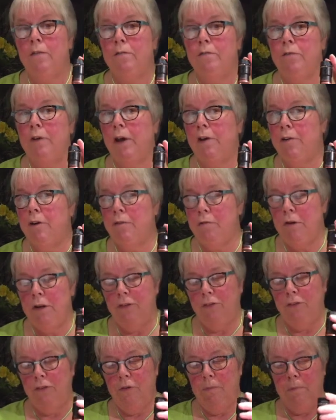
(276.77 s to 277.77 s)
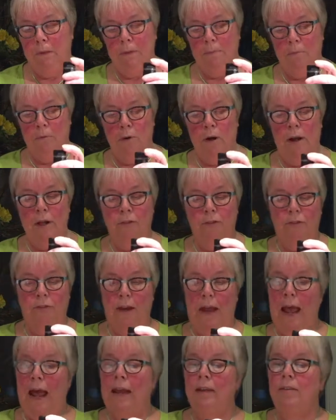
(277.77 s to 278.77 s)
Very reasonably priced,
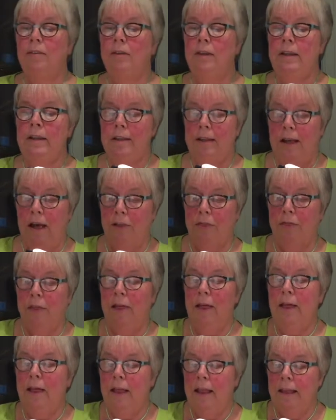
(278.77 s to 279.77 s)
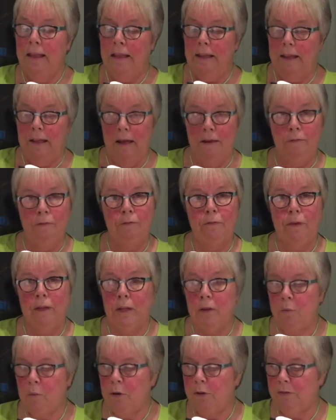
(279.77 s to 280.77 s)
and another
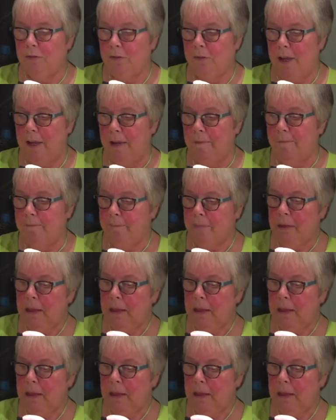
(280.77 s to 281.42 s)
lovely whiskey.